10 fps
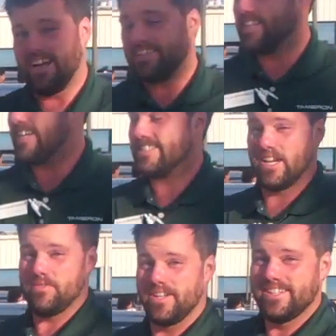I'll tell you
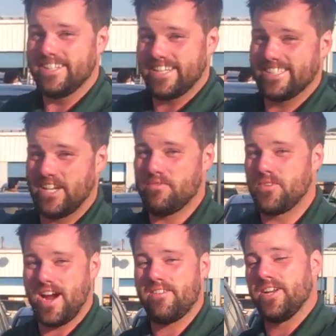something. I'll tell you something.
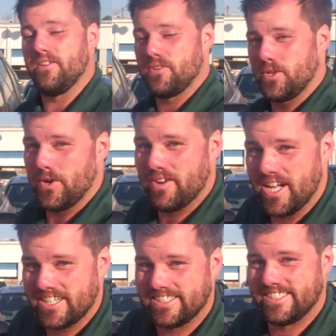We're having an inventory
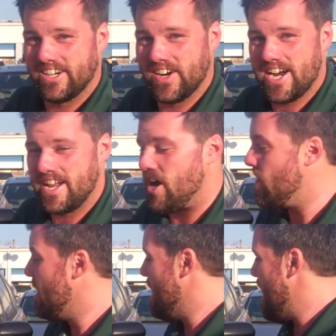reduction sale right
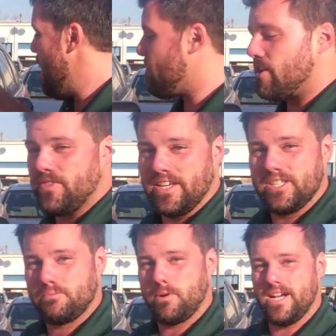now. Everything
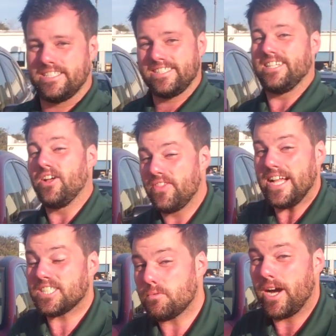is priced to sell.
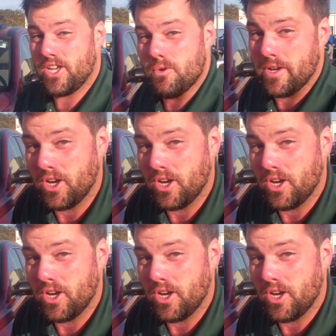That's why you